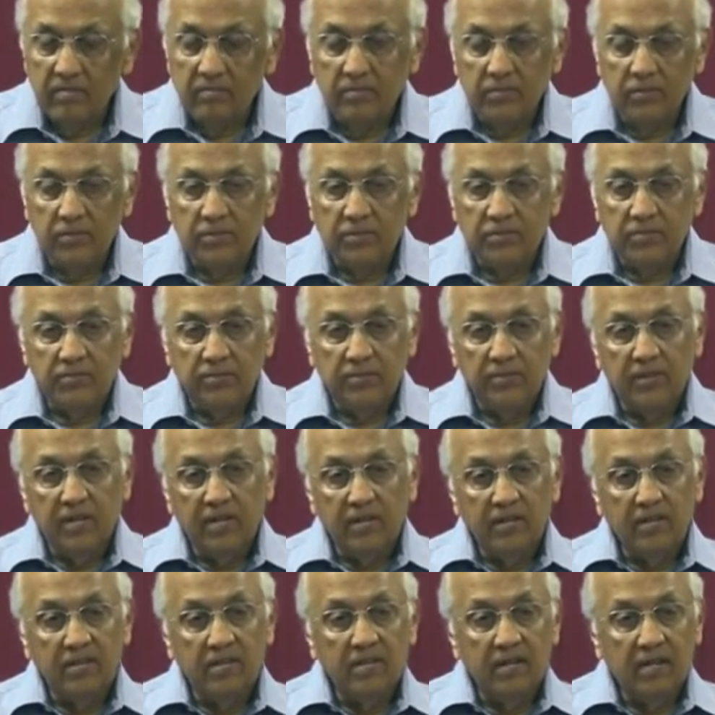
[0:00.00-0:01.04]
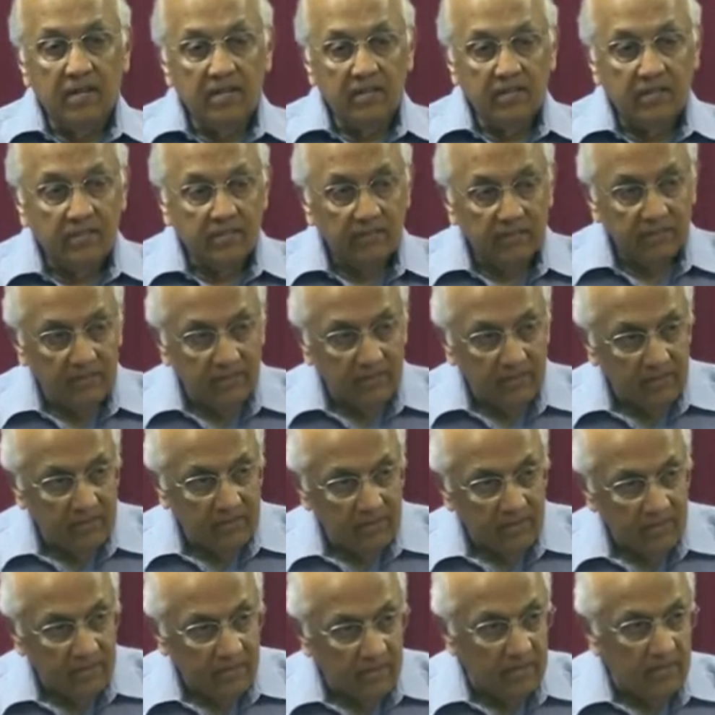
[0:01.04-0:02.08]
Most of you are intelligent.
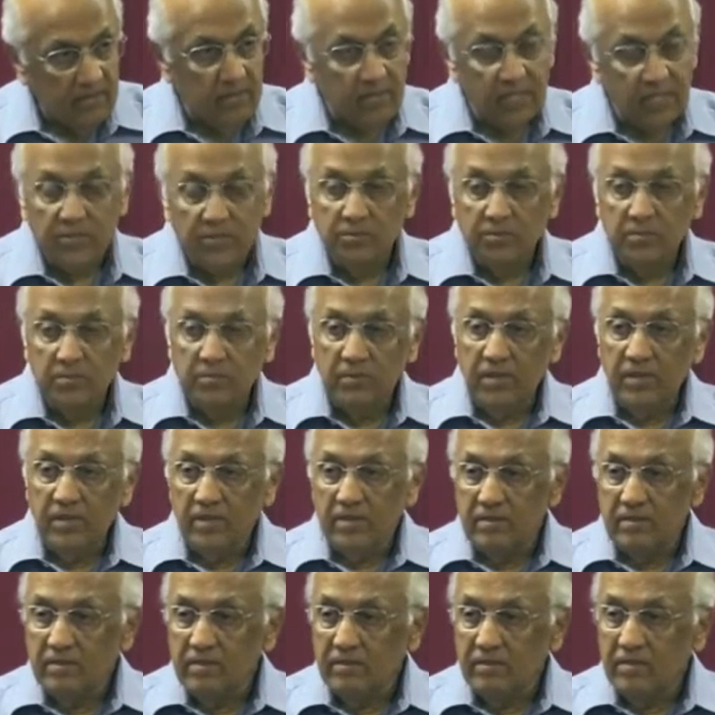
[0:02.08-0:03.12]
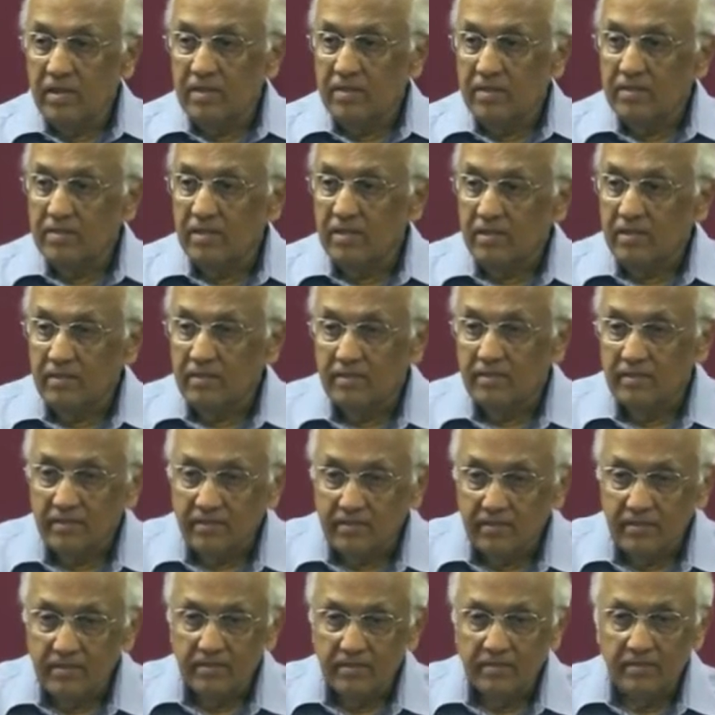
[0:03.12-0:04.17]
Otherwise, you wouldn't be here in the United
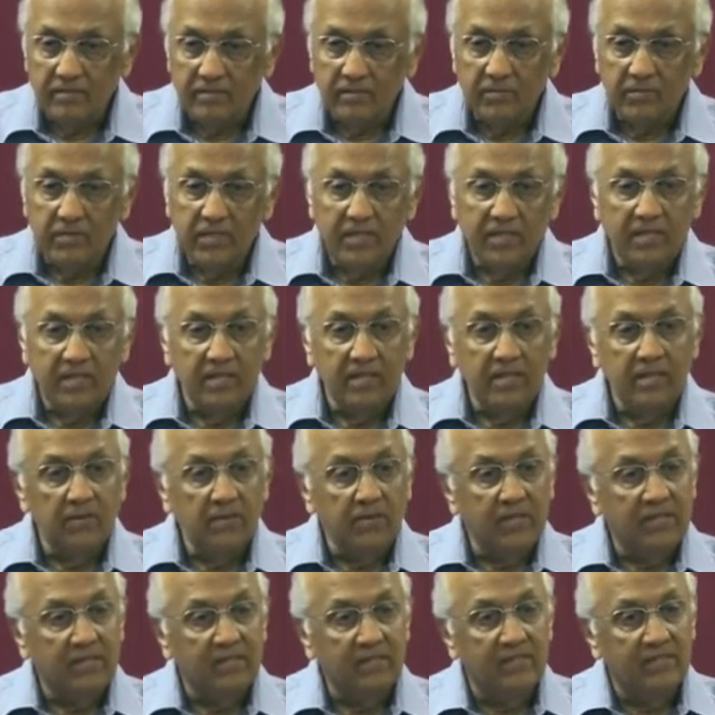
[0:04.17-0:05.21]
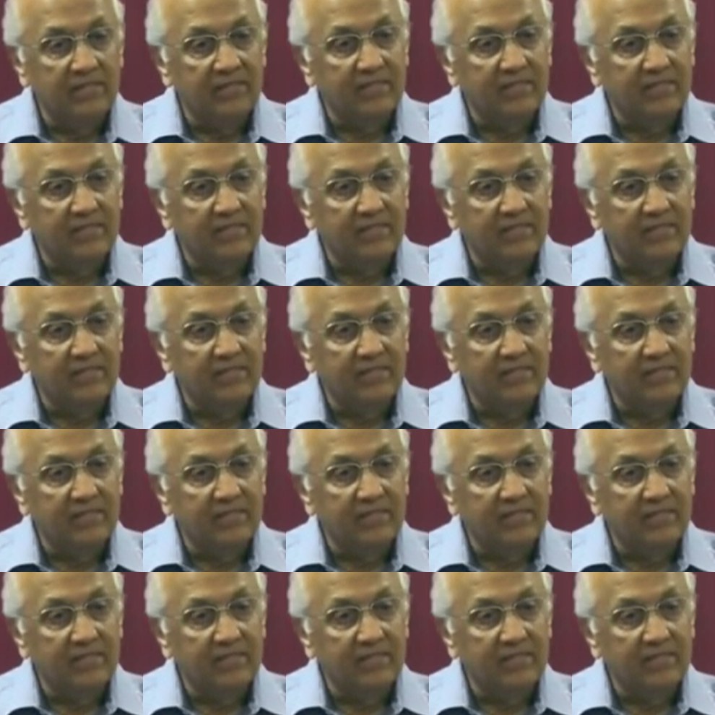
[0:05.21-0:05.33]
States, from India anyway.